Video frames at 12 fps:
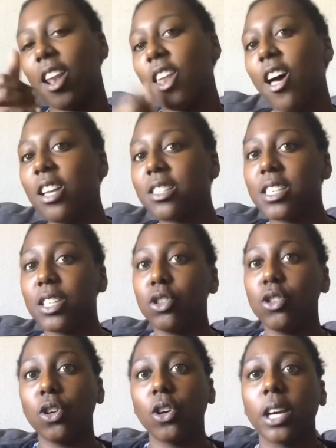Lost in New
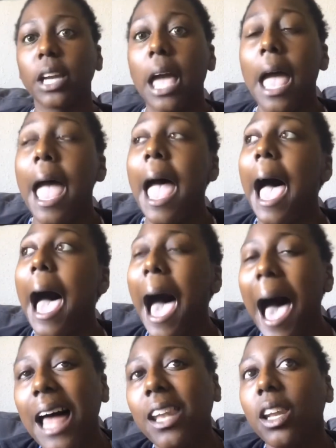York.
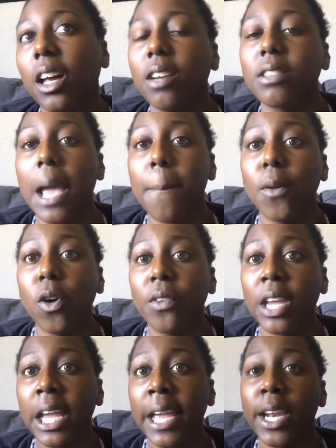I love that
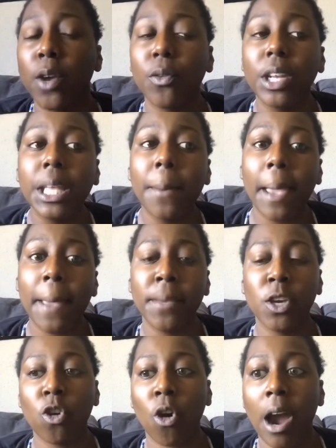movie, and it really made
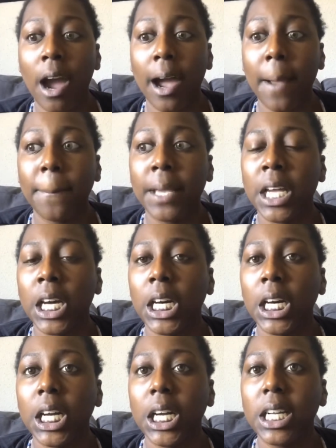me cry
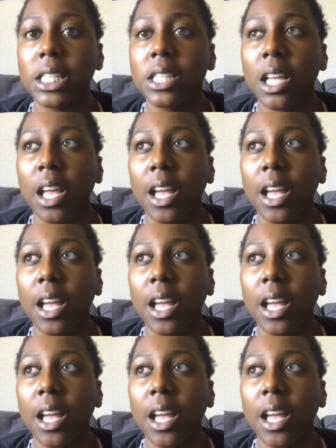because